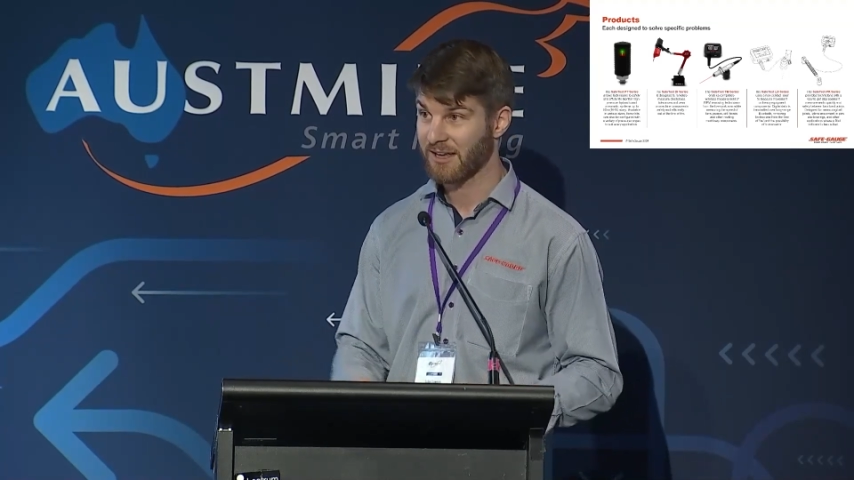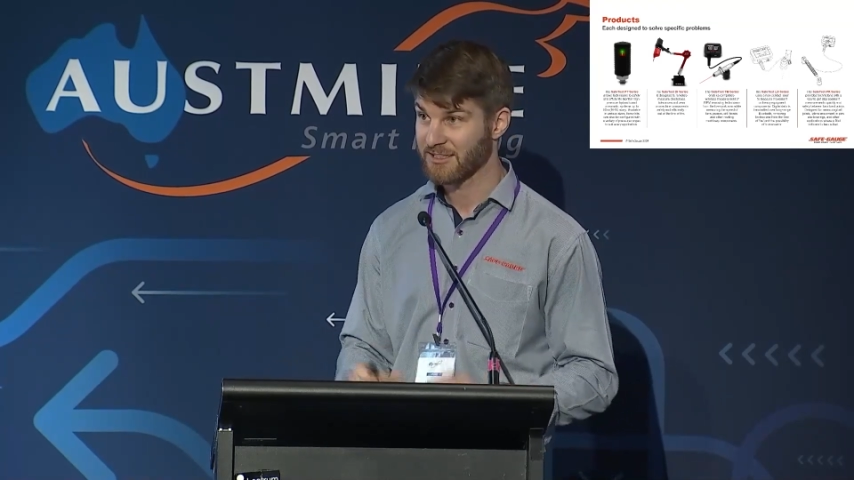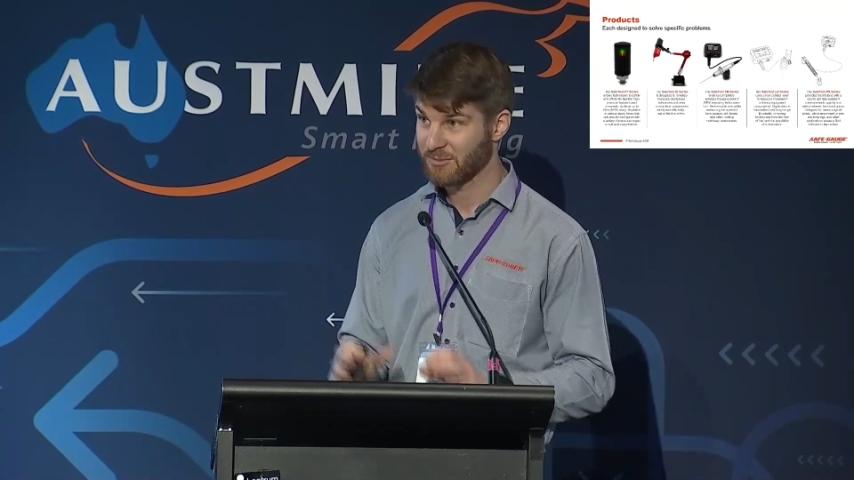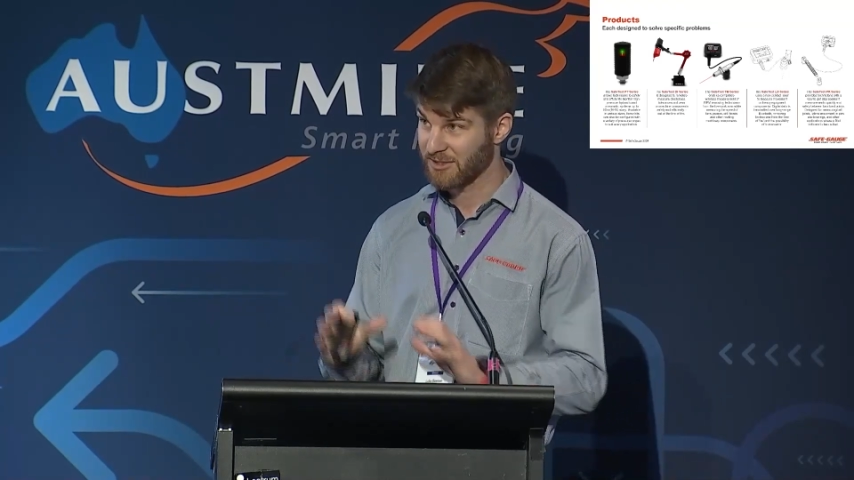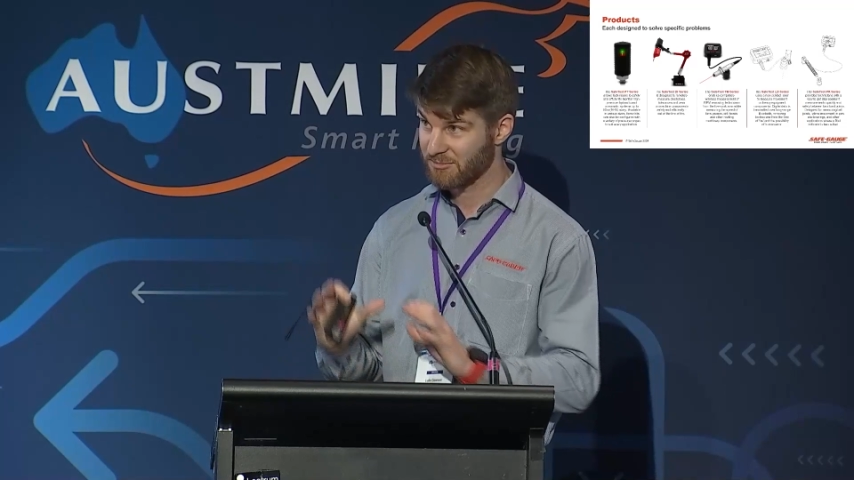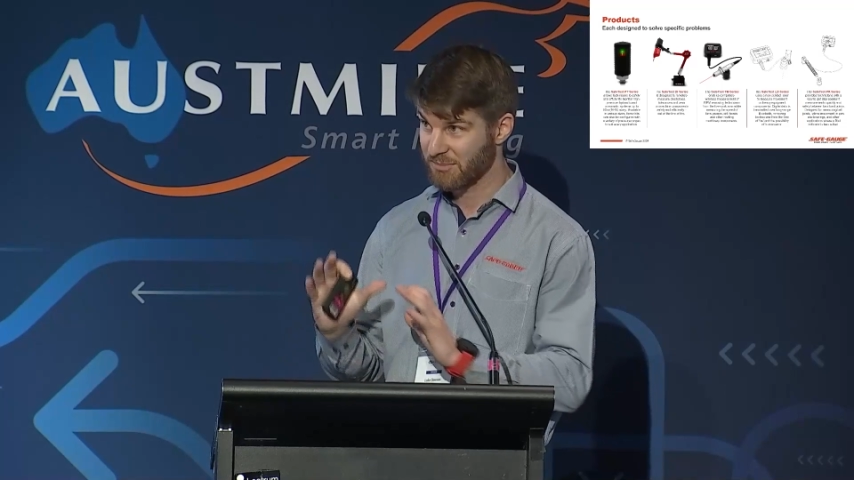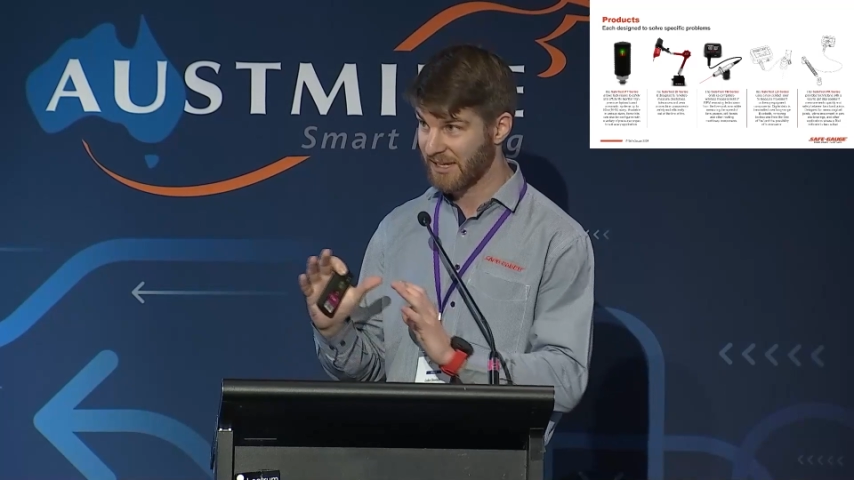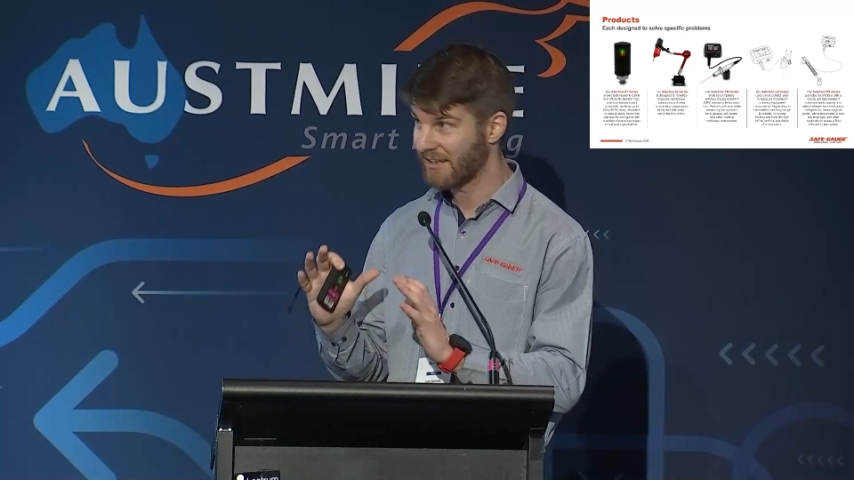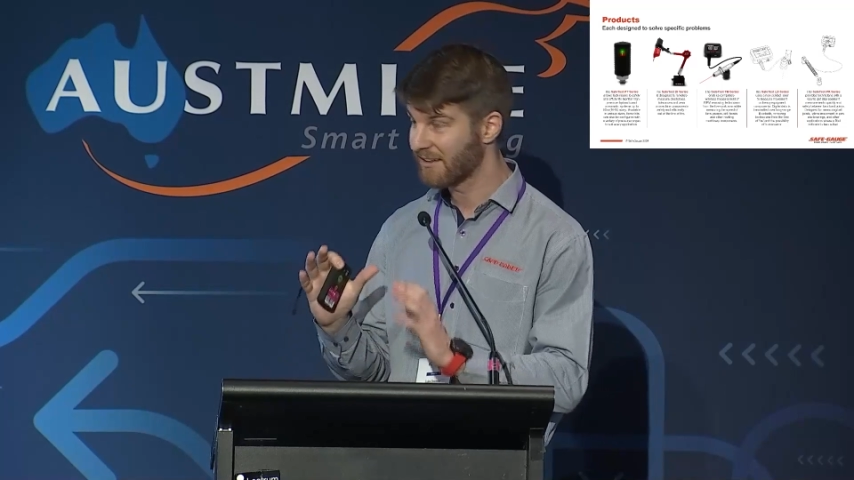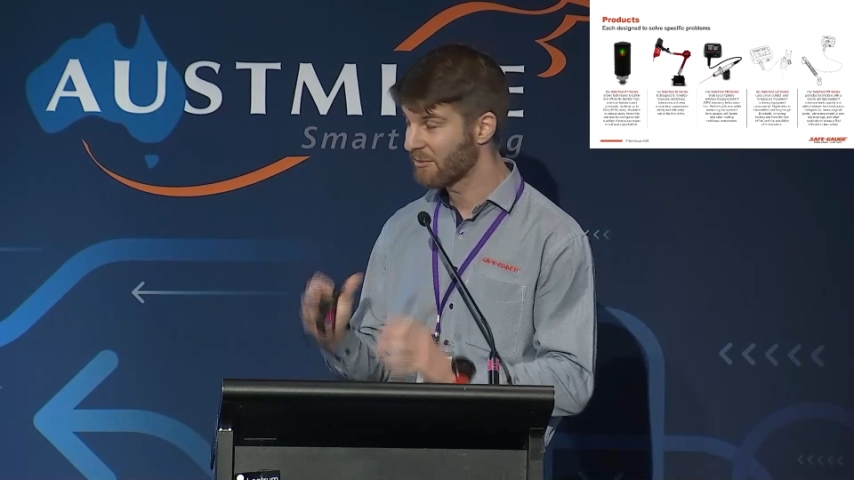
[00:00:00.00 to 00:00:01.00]
There's a big
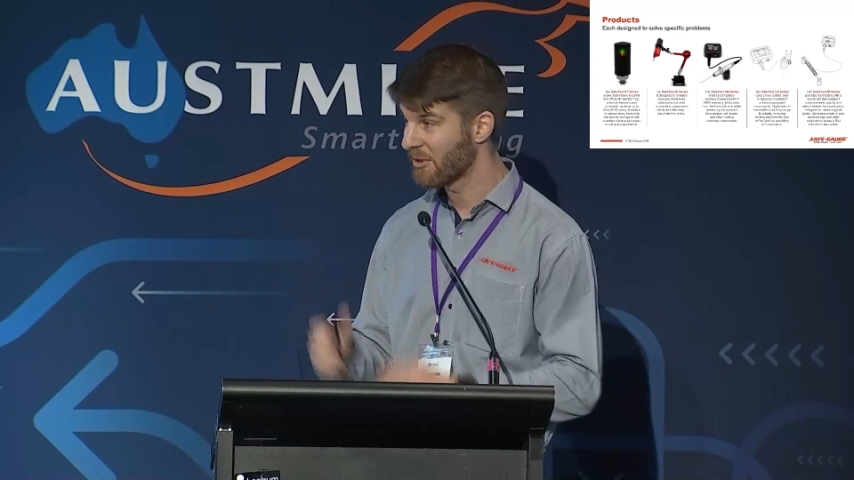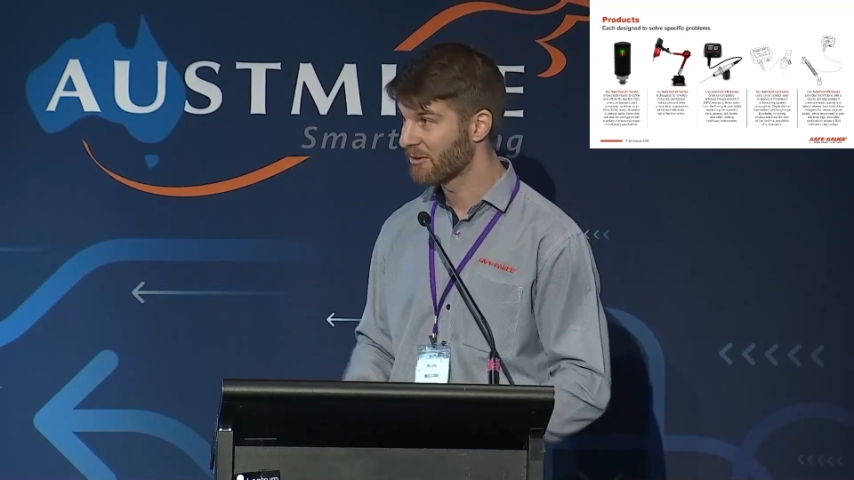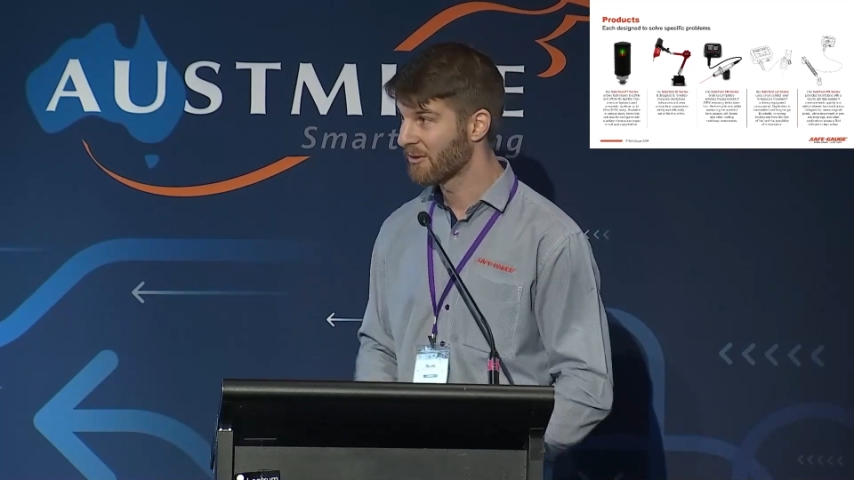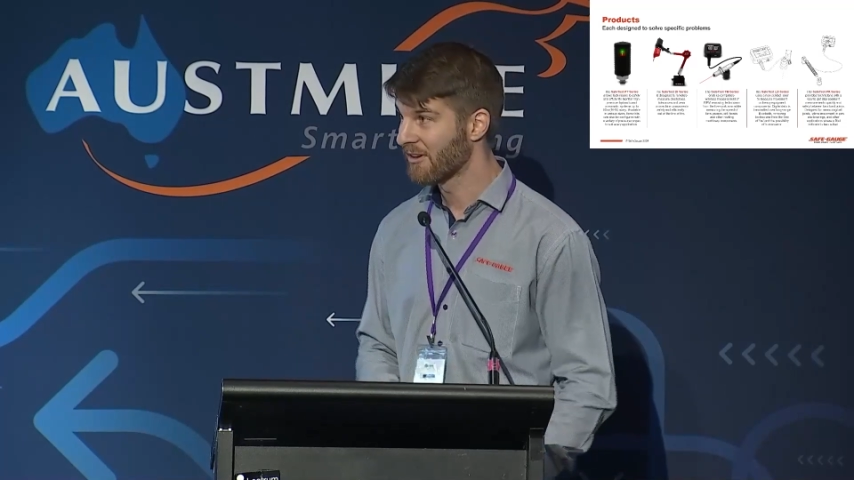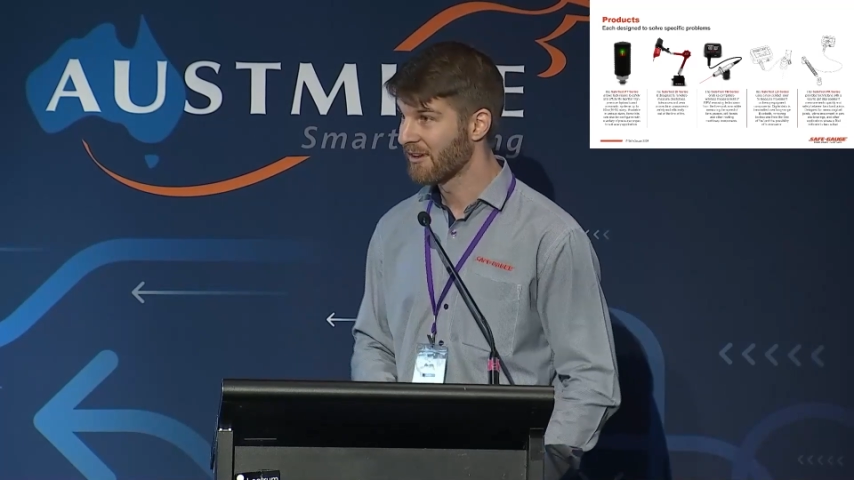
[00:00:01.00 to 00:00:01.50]
pin in the middle.